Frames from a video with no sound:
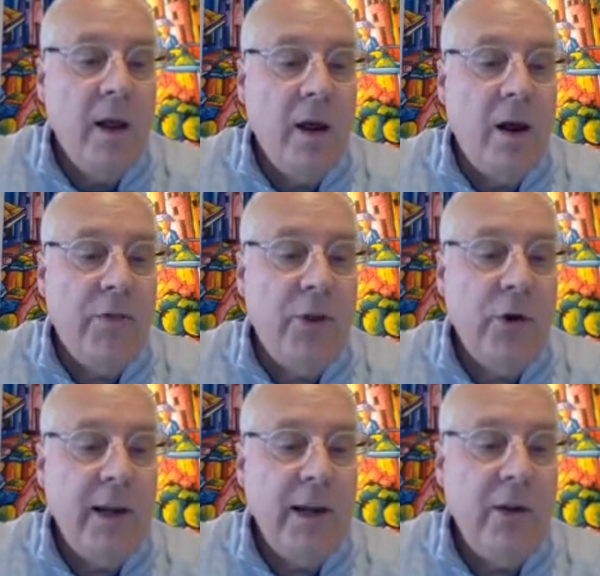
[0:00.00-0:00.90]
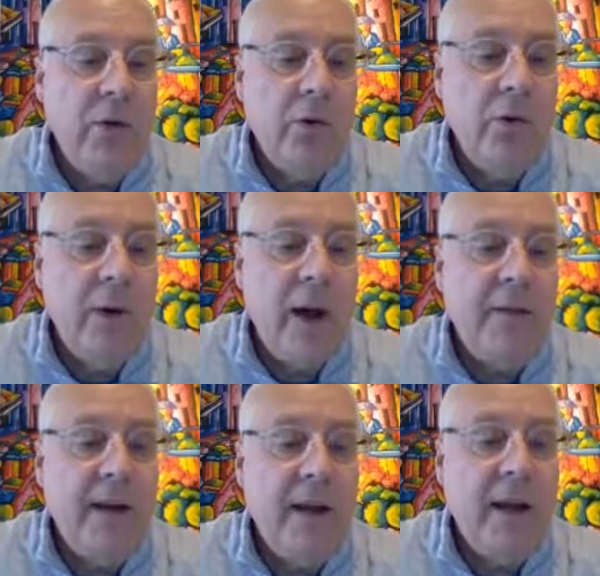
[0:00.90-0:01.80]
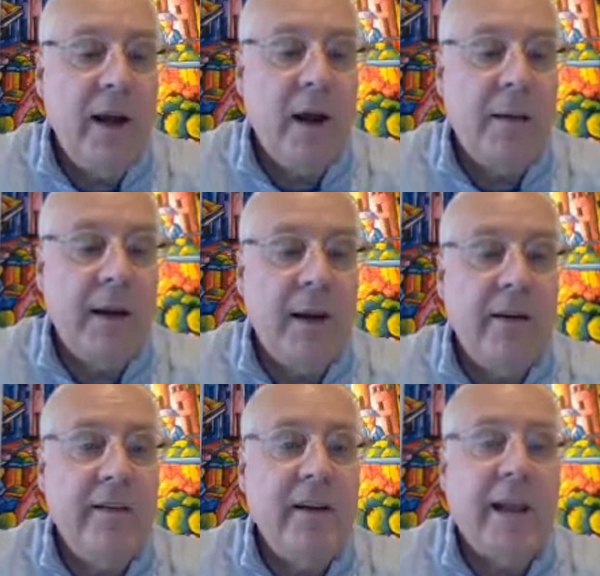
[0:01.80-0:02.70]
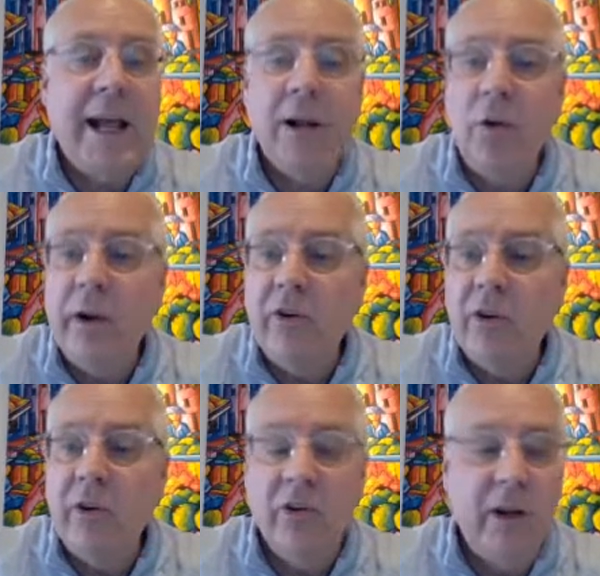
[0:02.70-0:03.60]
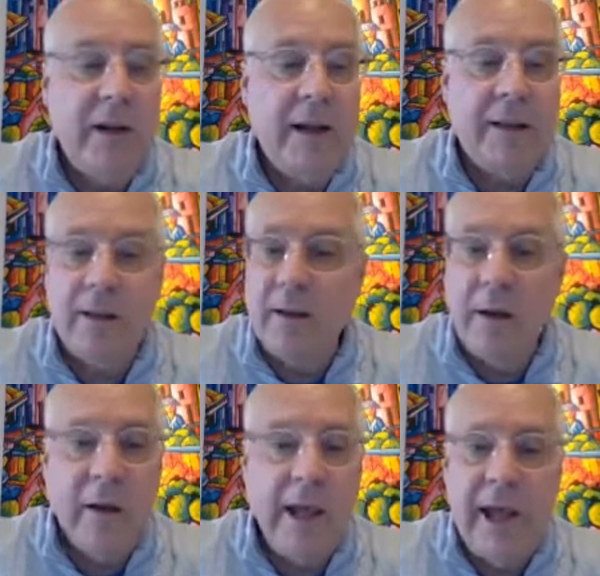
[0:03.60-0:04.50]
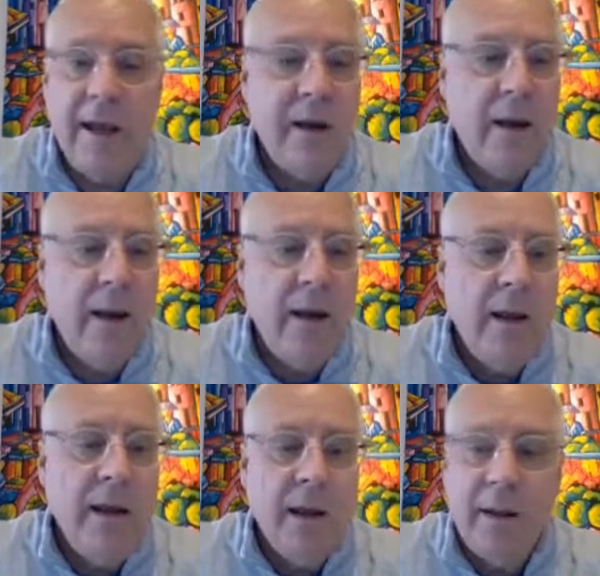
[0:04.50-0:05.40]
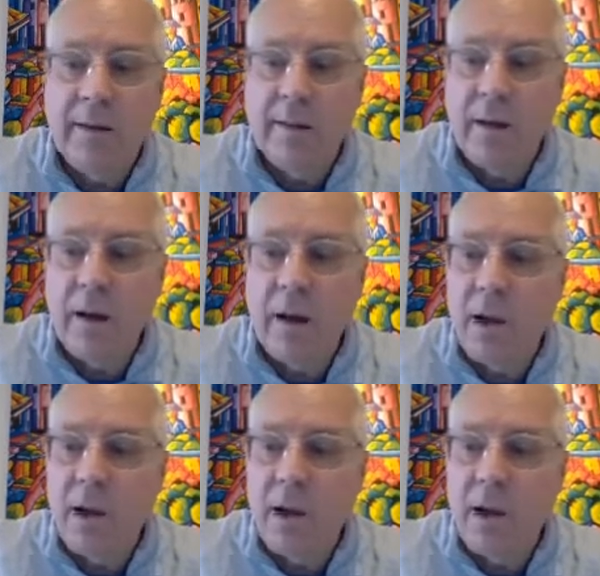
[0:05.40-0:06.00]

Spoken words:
Thirdly, you have the here is the calculation sheet. That again, it's a